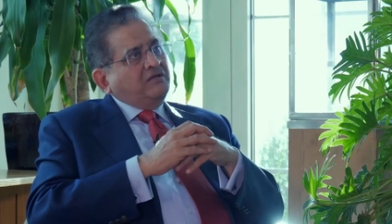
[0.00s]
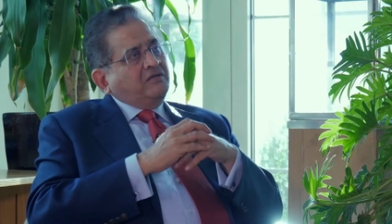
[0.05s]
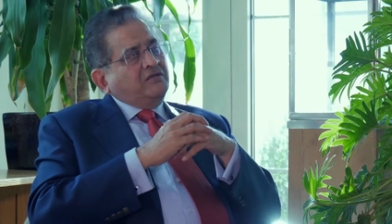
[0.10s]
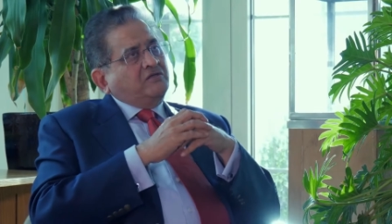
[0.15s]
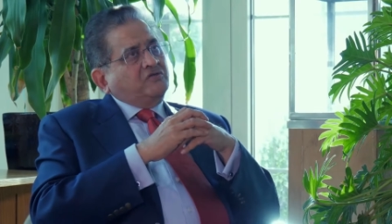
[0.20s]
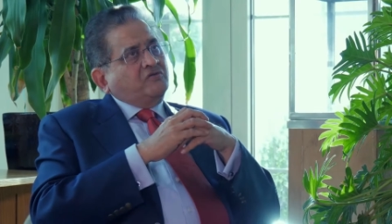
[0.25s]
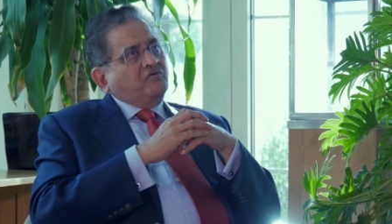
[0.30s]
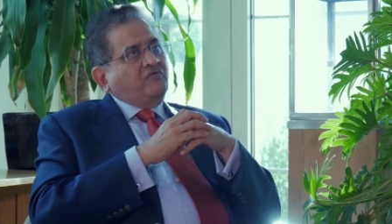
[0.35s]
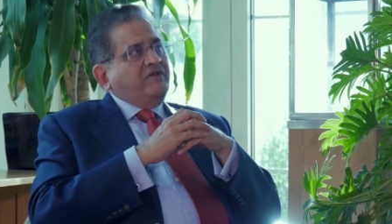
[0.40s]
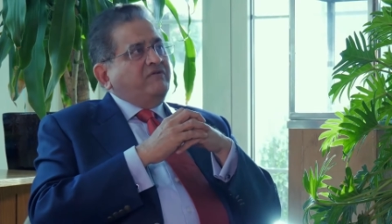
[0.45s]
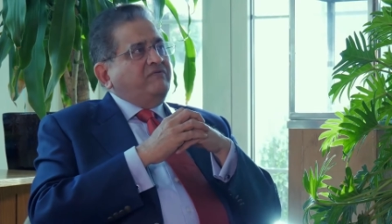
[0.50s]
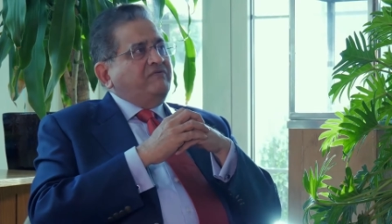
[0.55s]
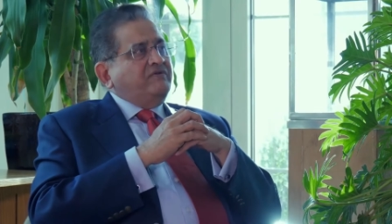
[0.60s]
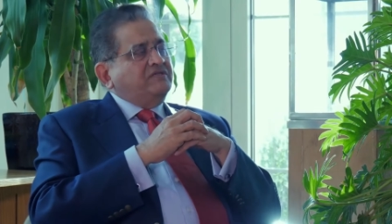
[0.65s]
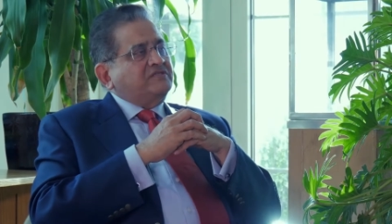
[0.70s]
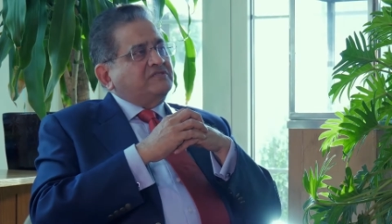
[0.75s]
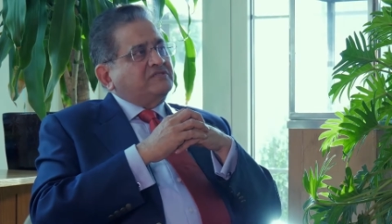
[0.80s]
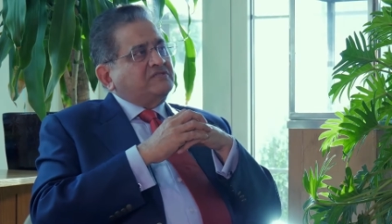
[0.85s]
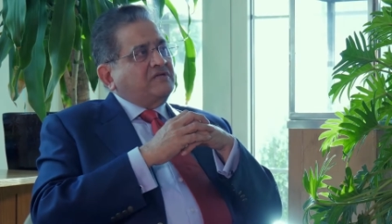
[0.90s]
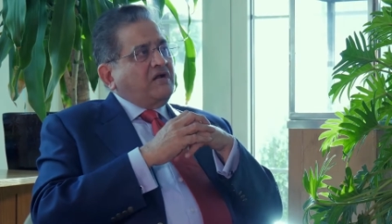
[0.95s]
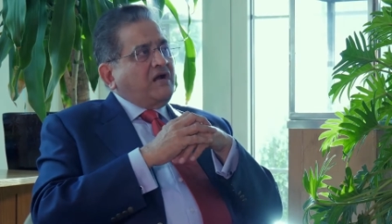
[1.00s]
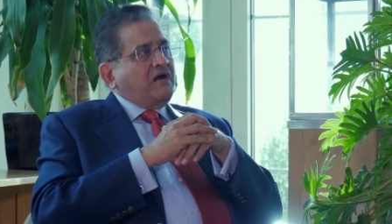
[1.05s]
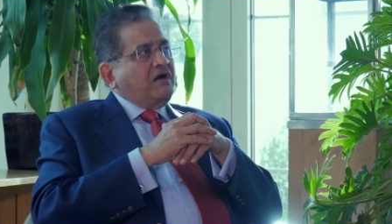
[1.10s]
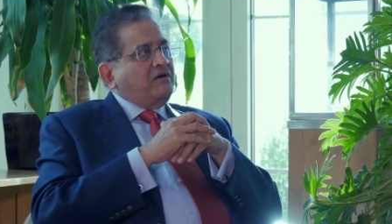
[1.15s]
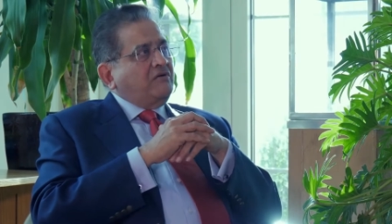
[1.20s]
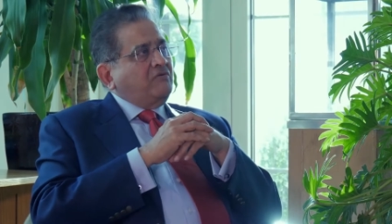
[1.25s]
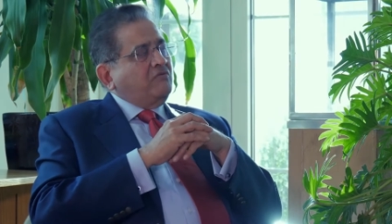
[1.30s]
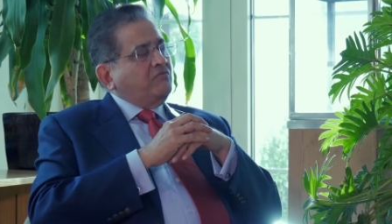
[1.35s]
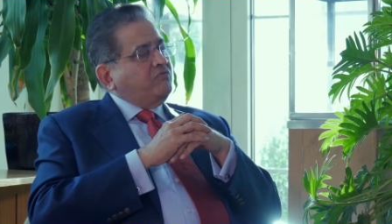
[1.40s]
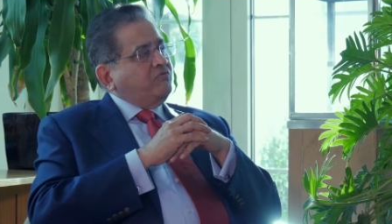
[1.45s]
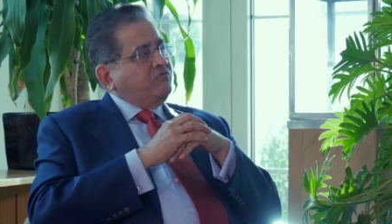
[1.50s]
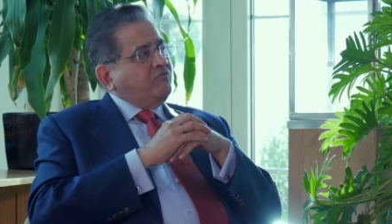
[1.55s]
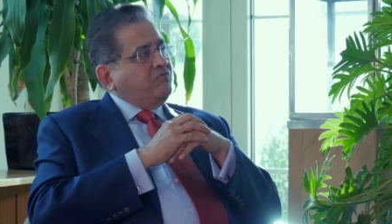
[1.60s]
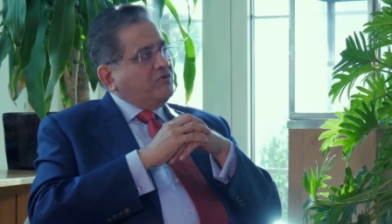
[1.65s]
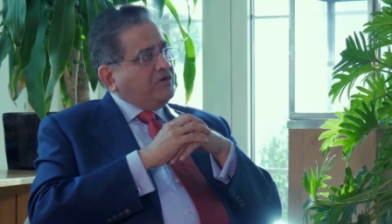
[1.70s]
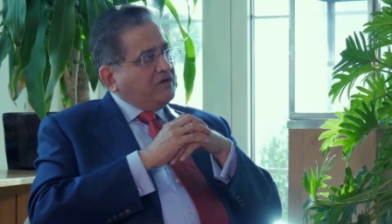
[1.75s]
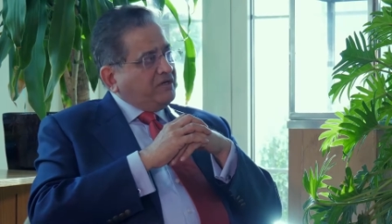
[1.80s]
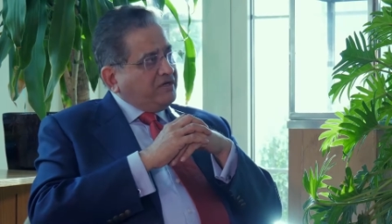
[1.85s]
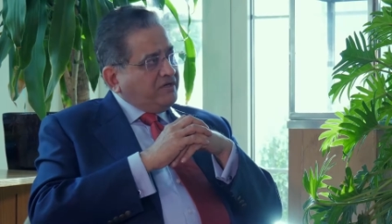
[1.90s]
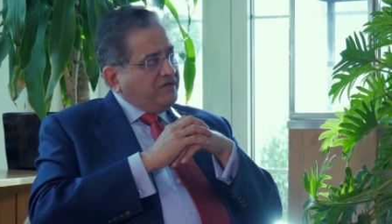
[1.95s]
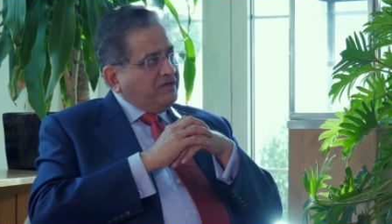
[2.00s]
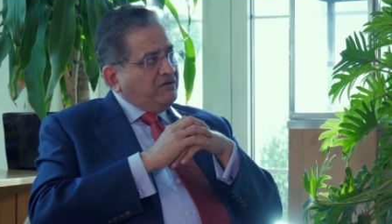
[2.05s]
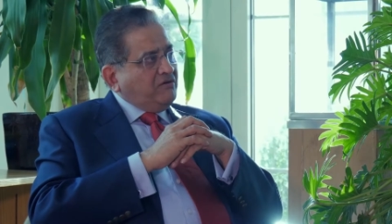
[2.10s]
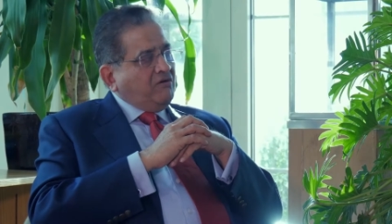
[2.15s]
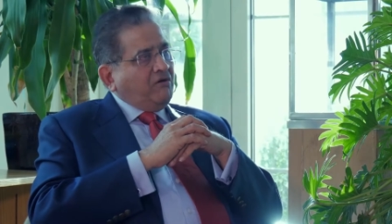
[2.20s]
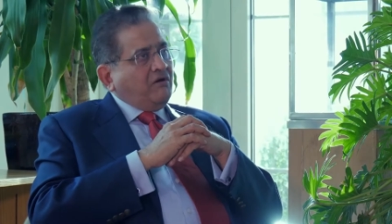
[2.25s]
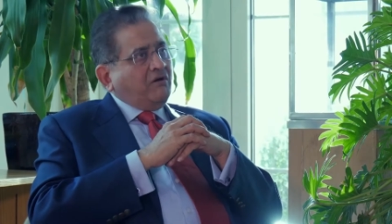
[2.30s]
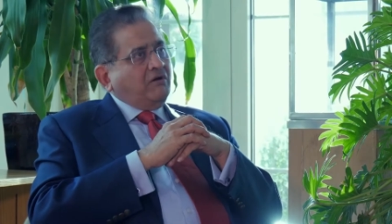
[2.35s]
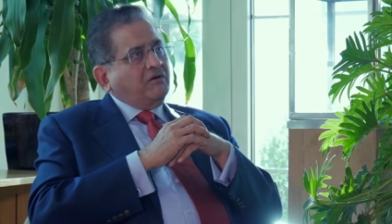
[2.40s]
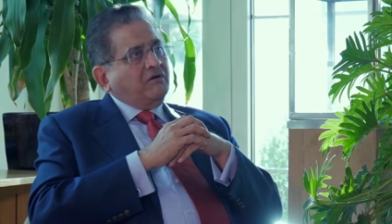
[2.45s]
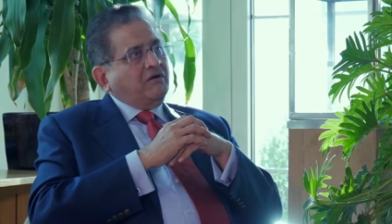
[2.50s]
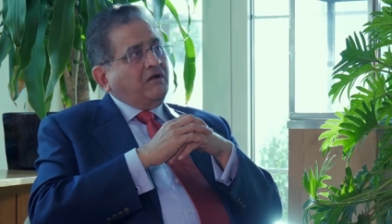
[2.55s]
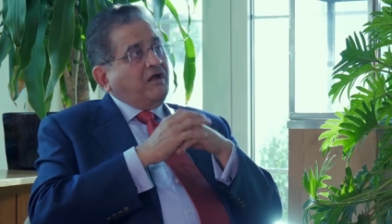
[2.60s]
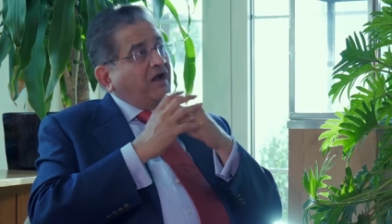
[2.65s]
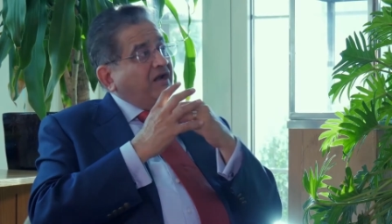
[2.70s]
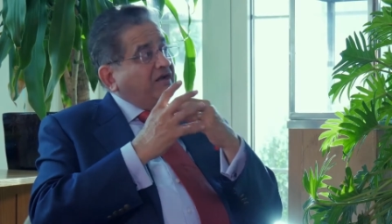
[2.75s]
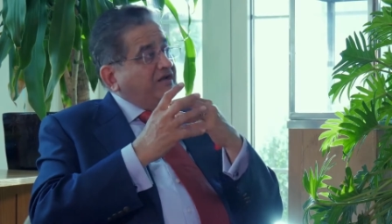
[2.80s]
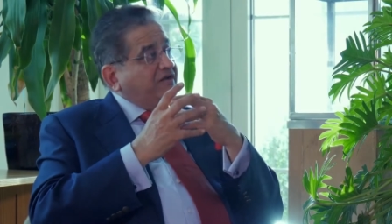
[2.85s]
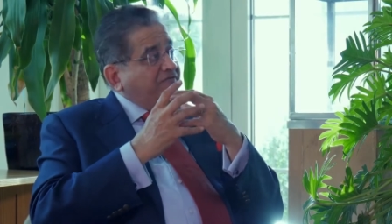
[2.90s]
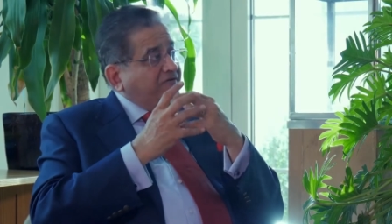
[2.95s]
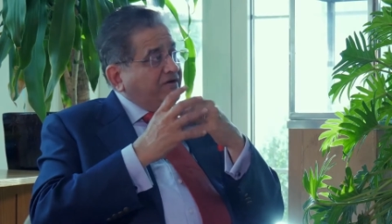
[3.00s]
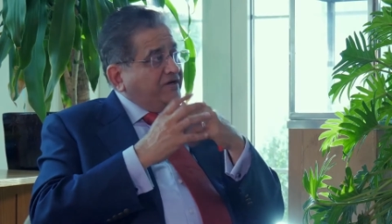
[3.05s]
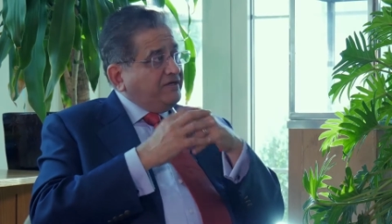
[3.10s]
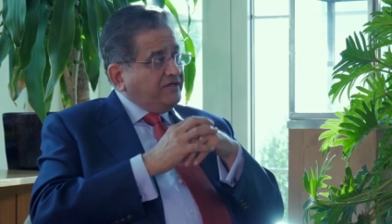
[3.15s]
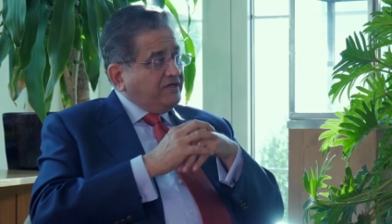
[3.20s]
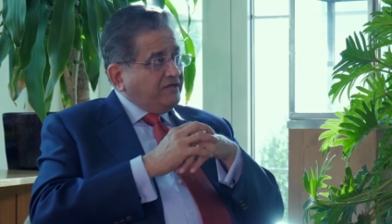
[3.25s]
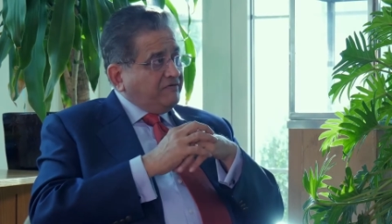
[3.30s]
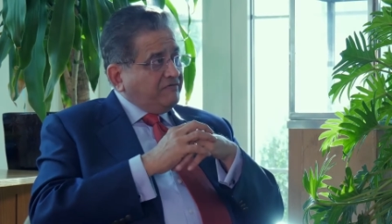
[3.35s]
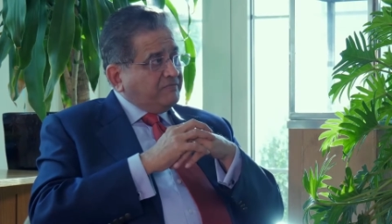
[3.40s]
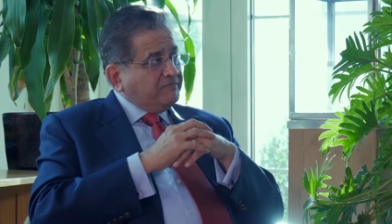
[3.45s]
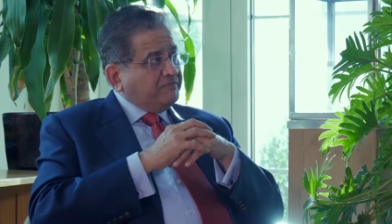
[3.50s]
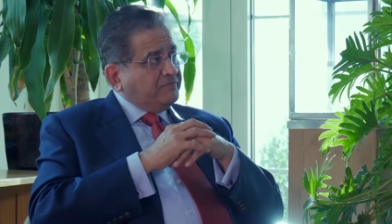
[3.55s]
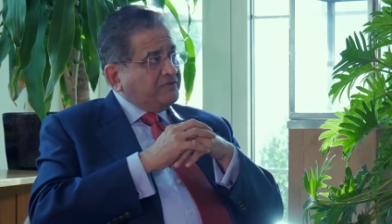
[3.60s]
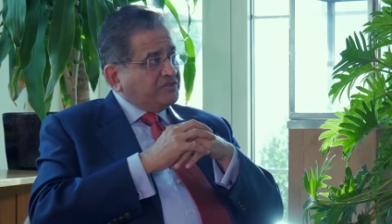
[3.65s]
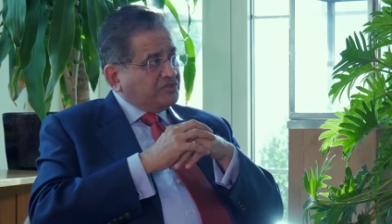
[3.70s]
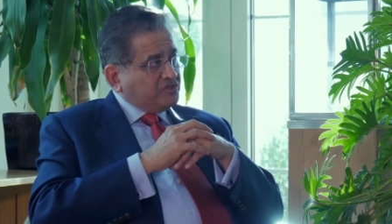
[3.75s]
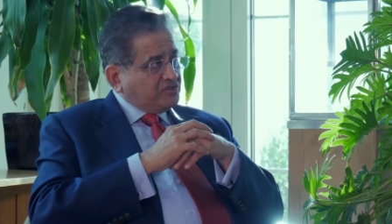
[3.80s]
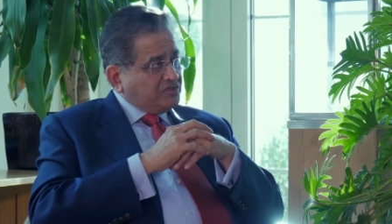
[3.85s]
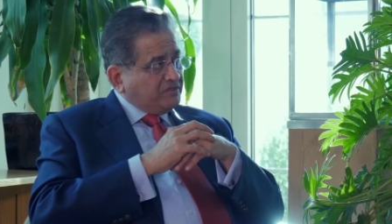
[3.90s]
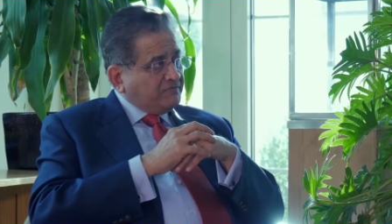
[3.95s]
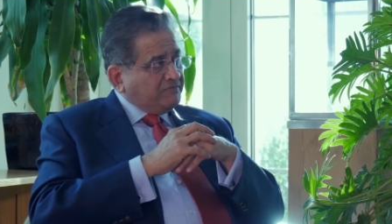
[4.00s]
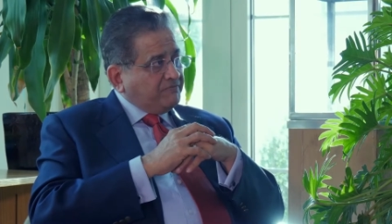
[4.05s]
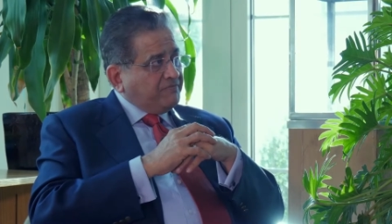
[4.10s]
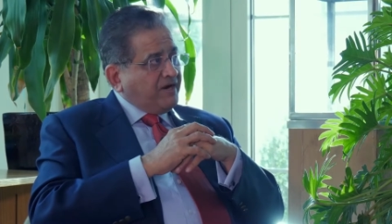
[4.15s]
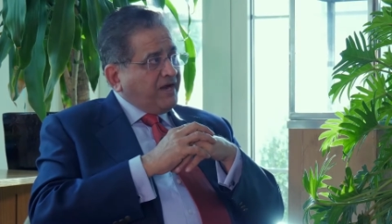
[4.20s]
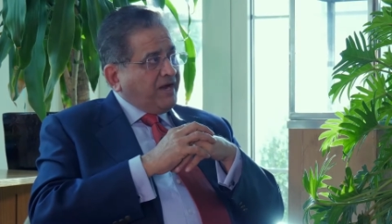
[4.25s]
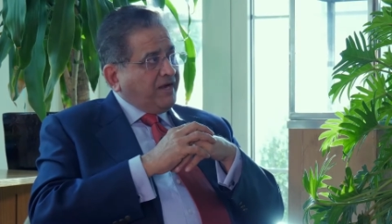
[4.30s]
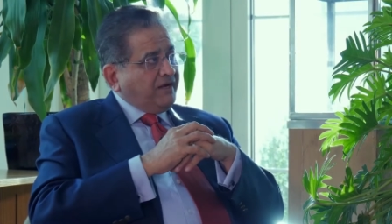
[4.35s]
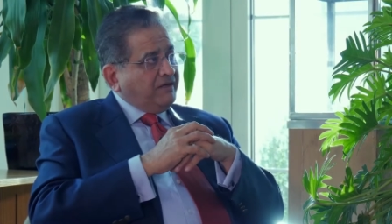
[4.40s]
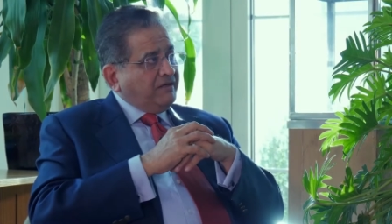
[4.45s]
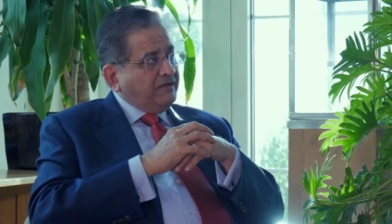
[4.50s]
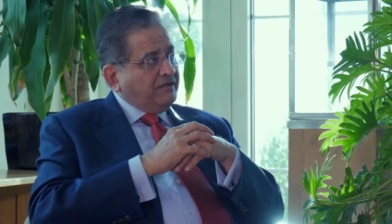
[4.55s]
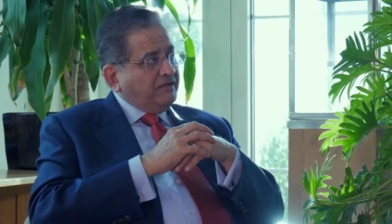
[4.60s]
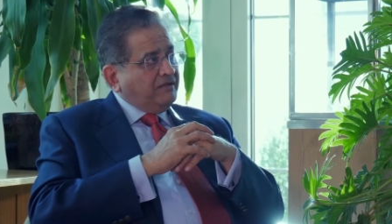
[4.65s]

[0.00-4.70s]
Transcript: So when we start working on cultivating our personal brand,